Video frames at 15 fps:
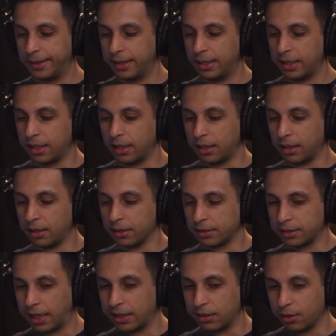Yeah.
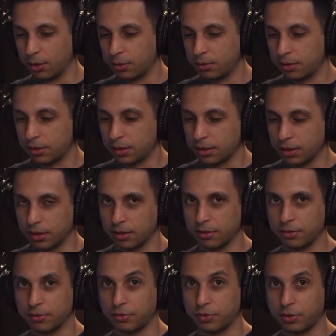Side note
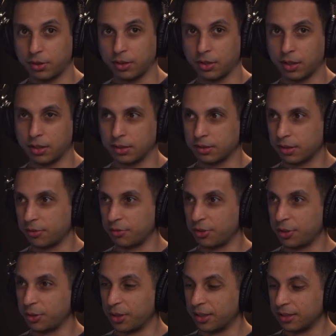for the audience and for
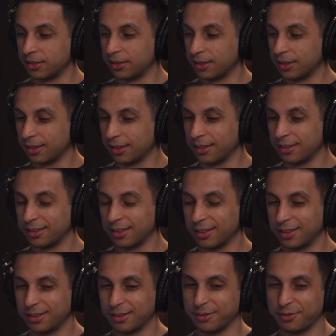you, there's a
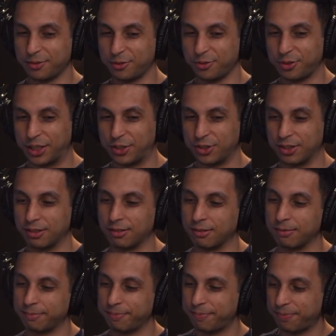little fiction.
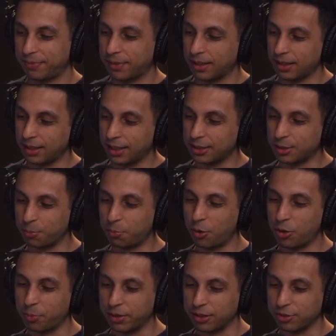It's a
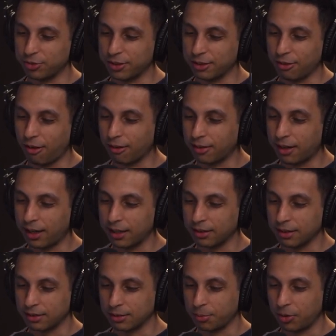book, but it's written online
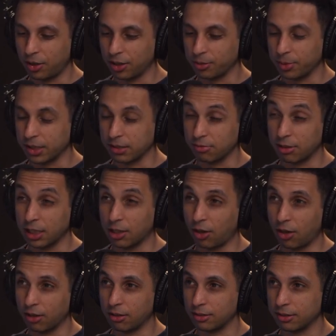as a blog, but it's really
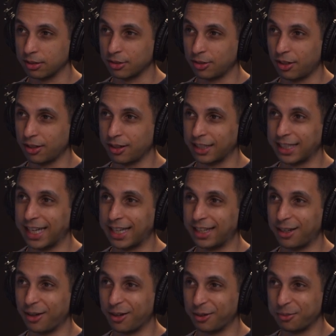long. It's called The Gig
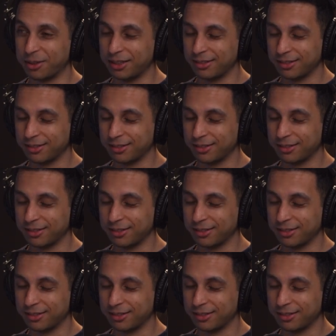Economy.